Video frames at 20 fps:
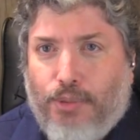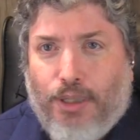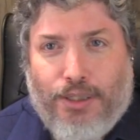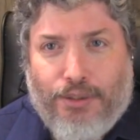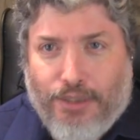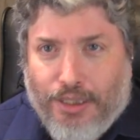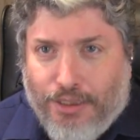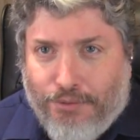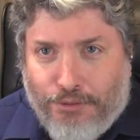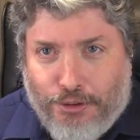But
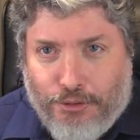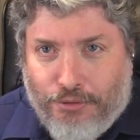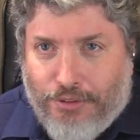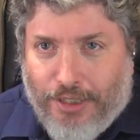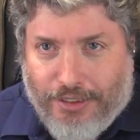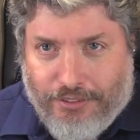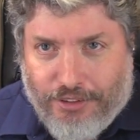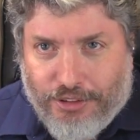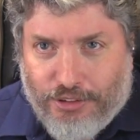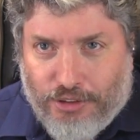if you've
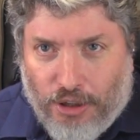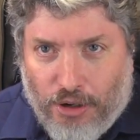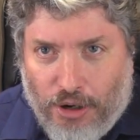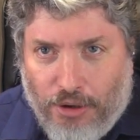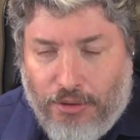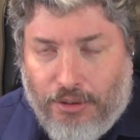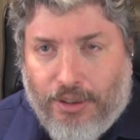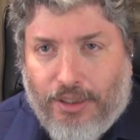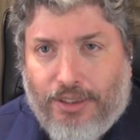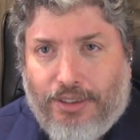read the
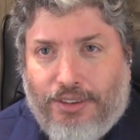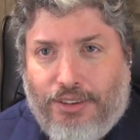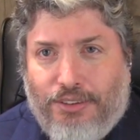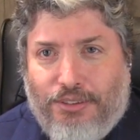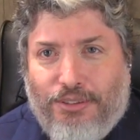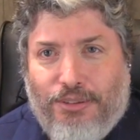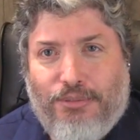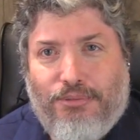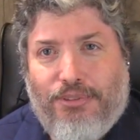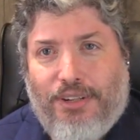Torah,
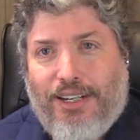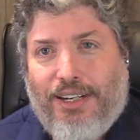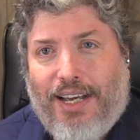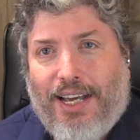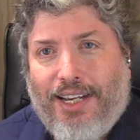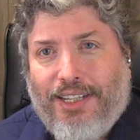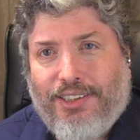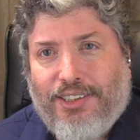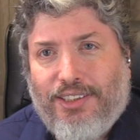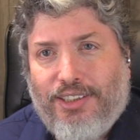you've read
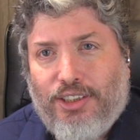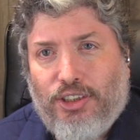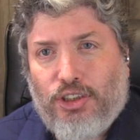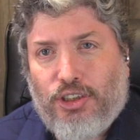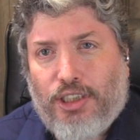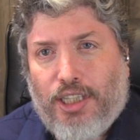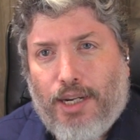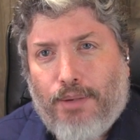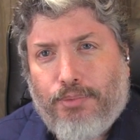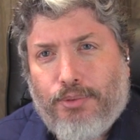Exodus
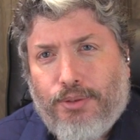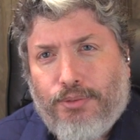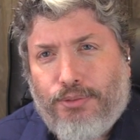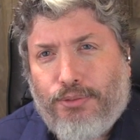chapter